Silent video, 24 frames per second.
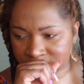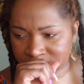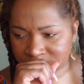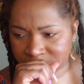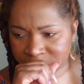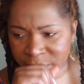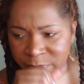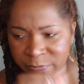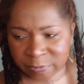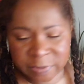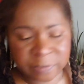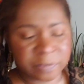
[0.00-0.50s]

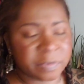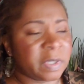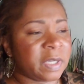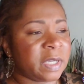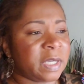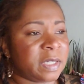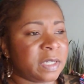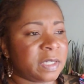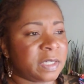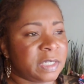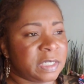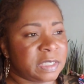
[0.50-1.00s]

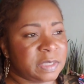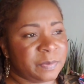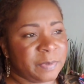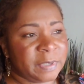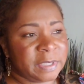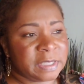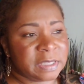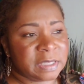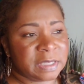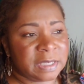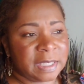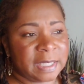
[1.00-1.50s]
it's
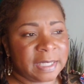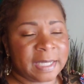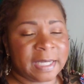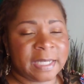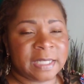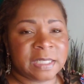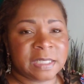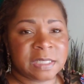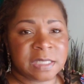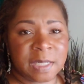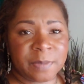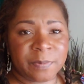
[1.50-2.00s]
basically like
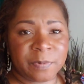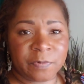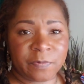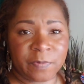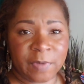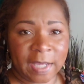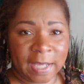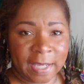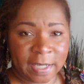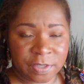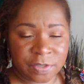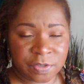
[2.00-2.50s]
any type of
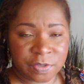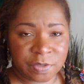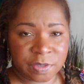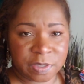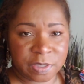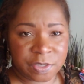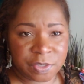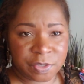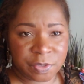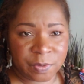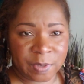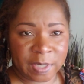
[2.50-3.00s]
action
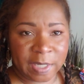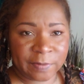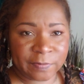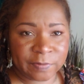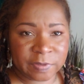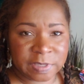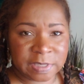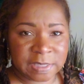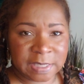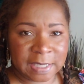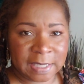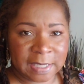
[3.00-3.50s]
that you have
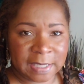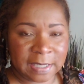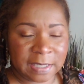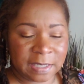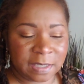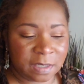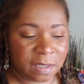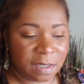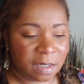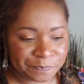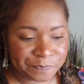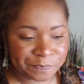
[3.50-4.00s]
to
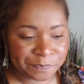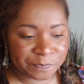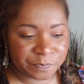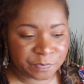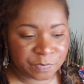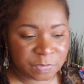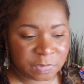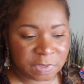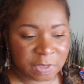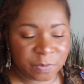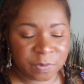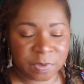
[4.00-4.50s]
take
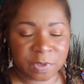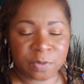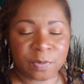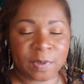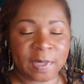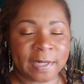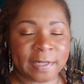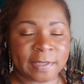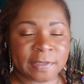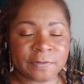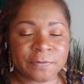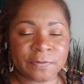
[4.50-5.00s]
that
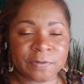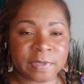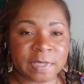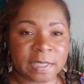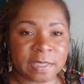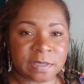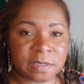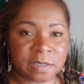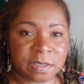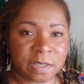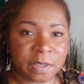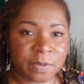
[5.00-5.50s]
requires for
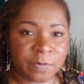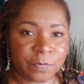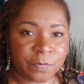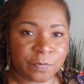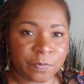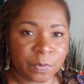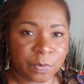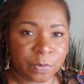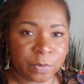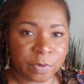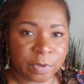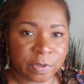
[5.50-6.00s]
that to come
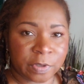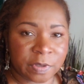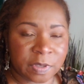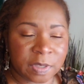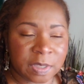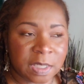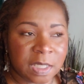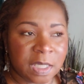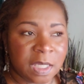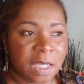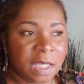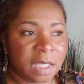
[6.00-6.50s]
forth.
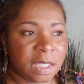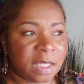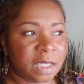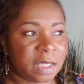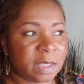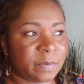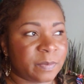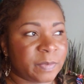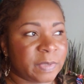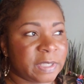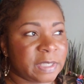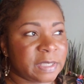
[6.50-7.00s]

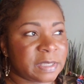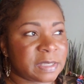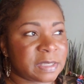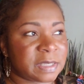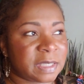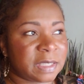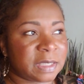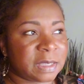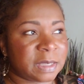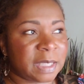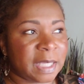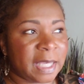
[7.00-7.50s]
It means
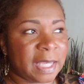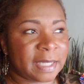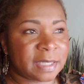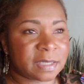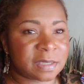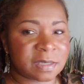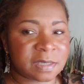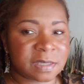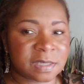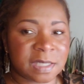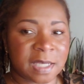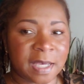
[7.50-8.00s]
that
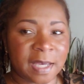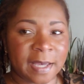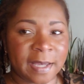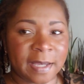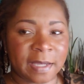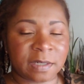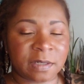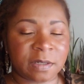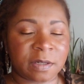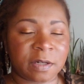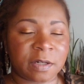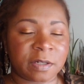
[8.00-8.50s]
that
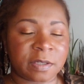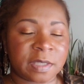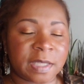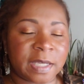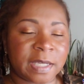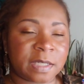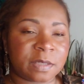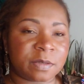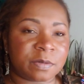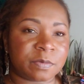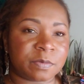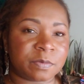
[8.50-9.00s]
side or
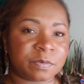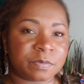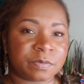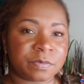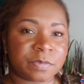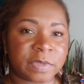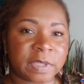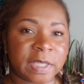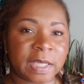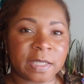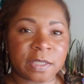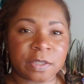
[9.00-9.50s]

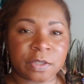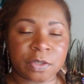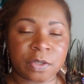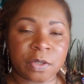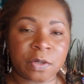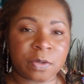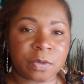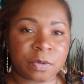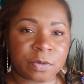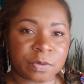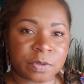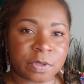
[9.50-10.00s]
that
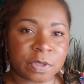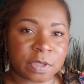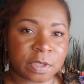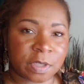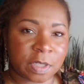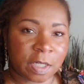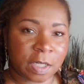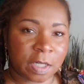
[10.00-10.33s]
node